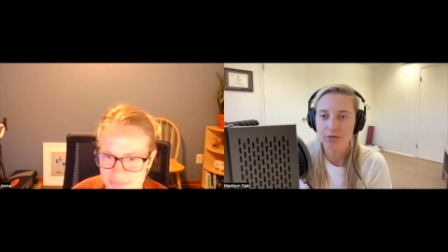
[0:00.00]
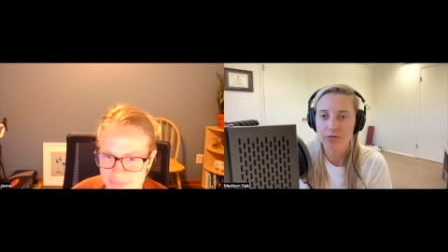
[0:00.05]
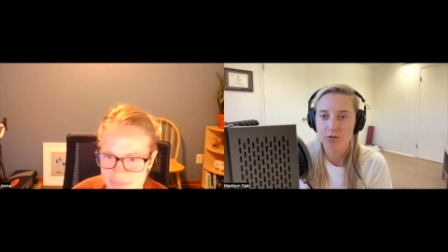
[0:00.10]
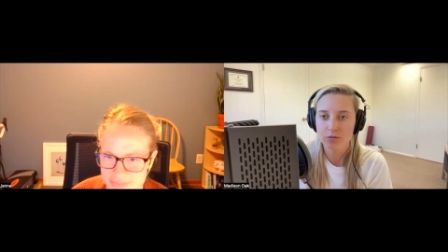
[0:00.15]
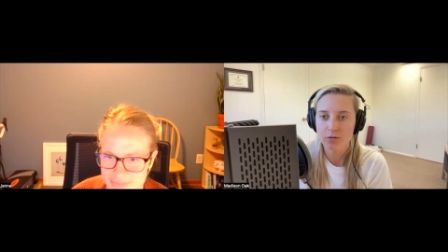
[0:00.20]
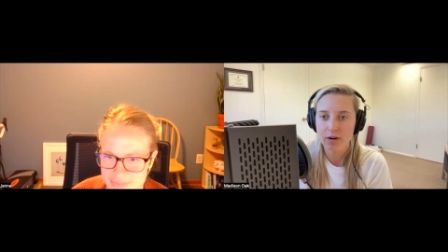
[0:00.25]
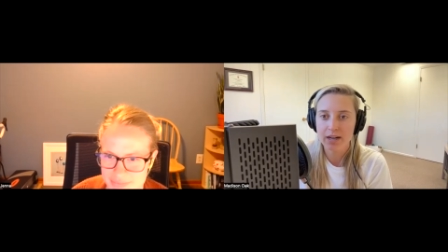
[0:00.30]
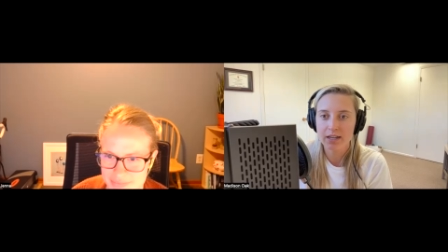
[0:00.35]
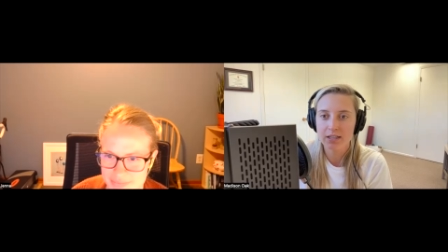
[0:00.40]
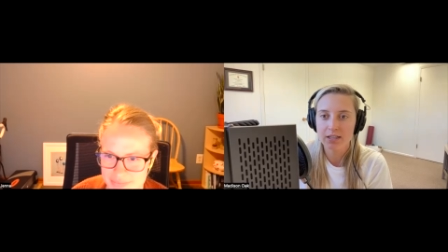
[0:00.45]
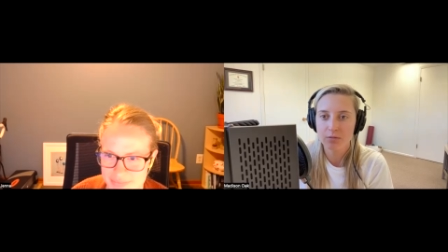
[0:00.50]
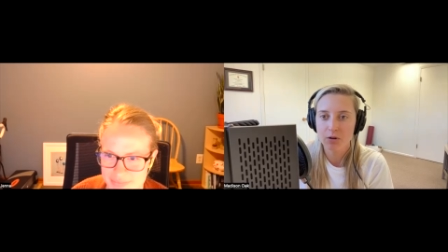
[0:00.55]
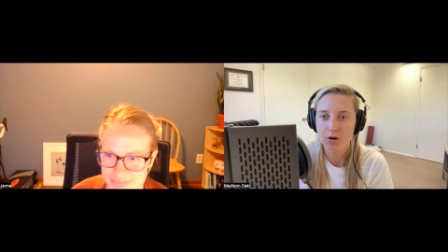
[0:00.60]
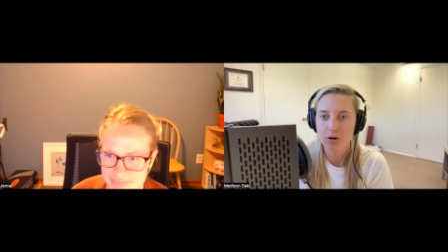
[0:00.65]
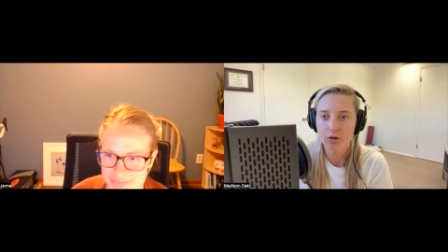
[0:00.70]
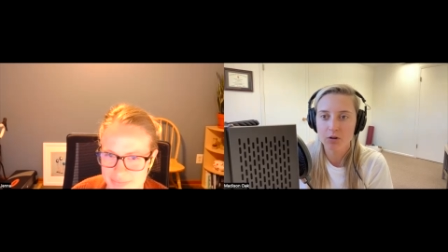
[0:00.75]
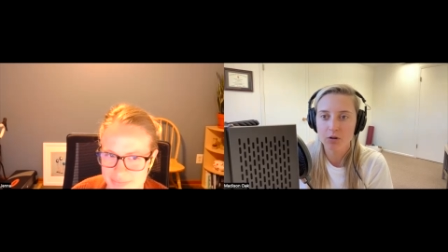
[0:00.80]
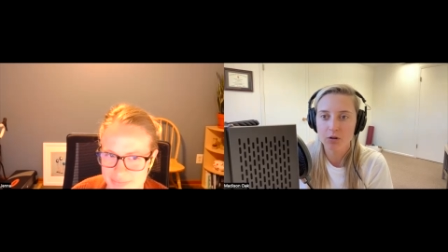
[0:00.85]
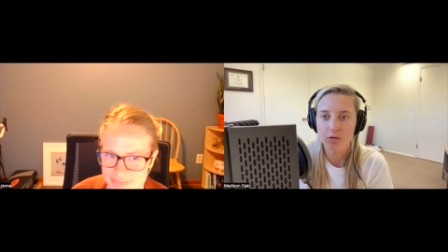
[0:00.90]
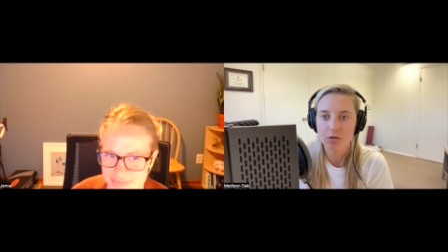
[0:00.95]
to write a
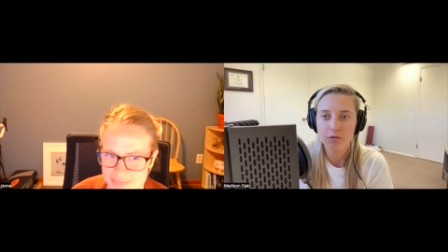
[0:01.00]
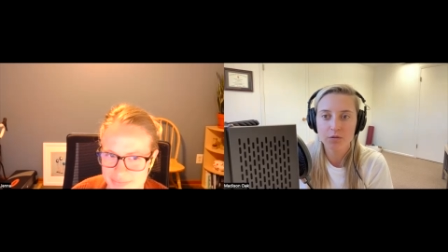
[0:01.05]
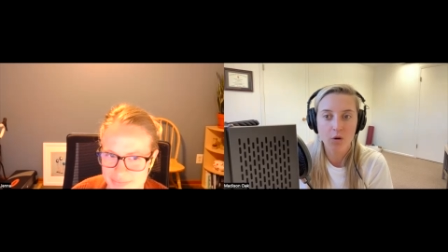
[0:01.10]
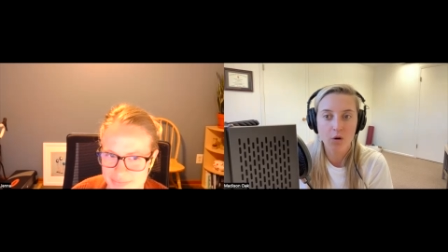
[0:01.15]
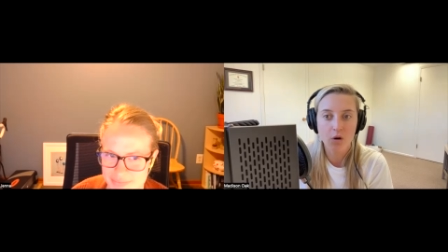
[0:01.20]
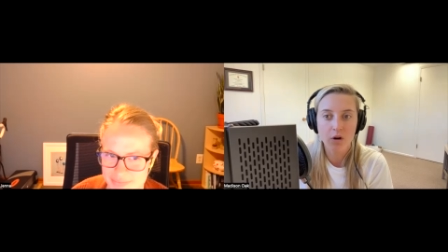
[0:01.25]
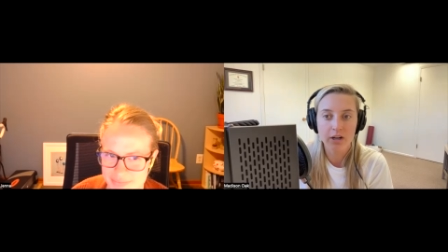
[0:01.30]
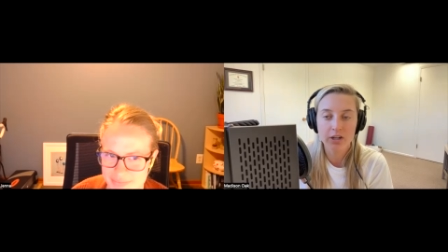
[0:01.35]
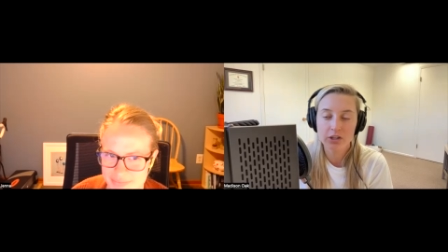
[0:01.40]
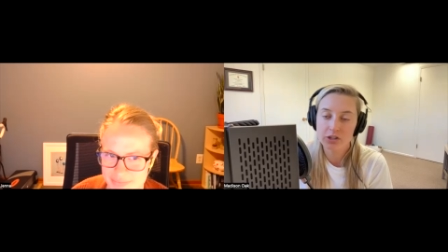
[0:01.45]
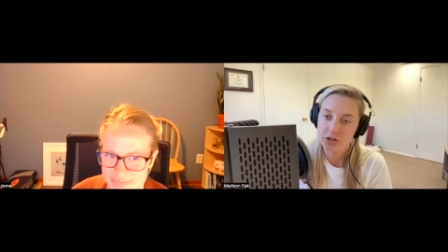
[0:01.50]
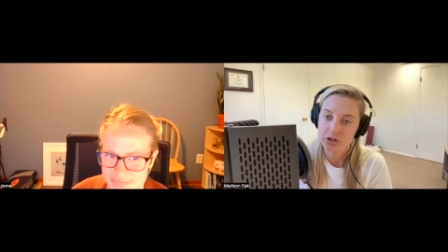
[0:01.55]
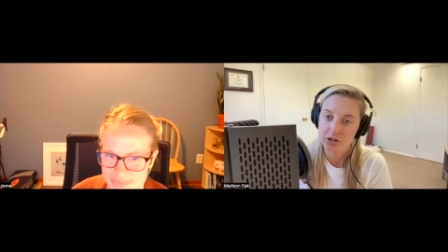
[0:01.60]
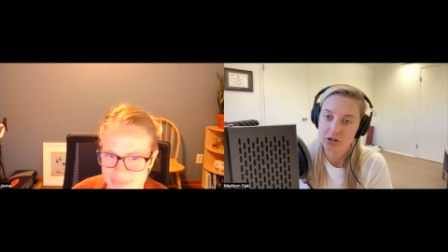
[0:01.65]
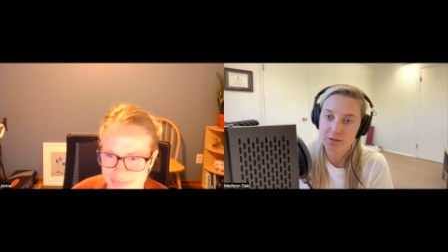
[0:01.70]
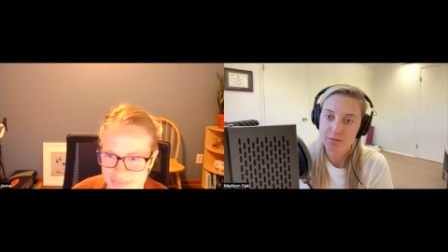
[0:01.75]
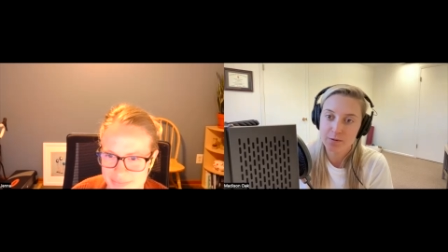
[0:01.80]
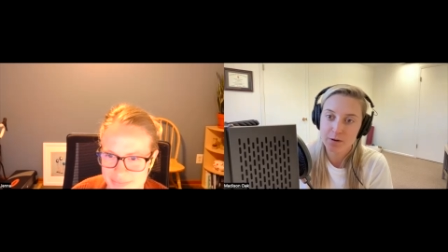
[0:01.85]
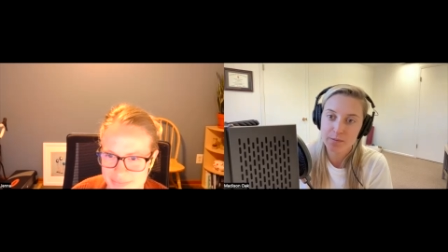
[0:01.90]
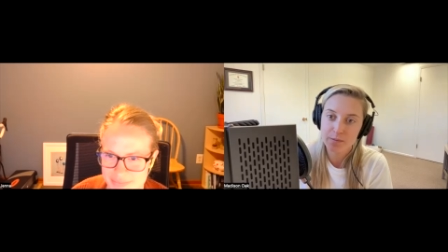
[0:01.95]
SMART goal for
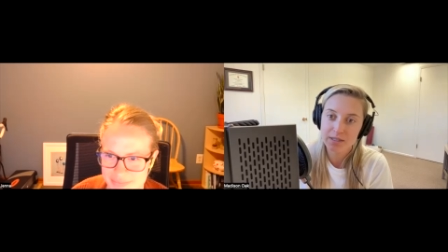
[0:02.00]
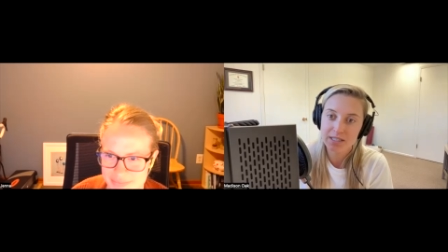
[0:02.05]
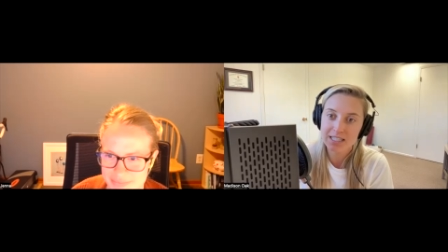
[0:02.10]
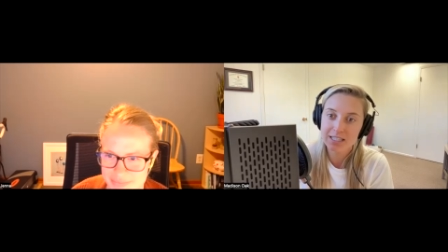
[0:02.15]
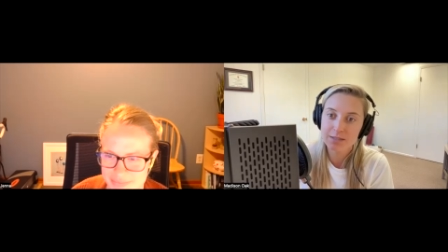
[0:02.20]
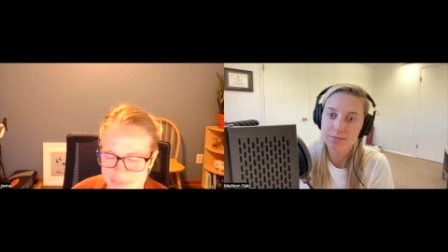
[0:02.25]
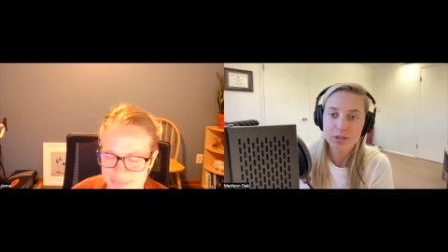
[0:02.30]
insurance purposes,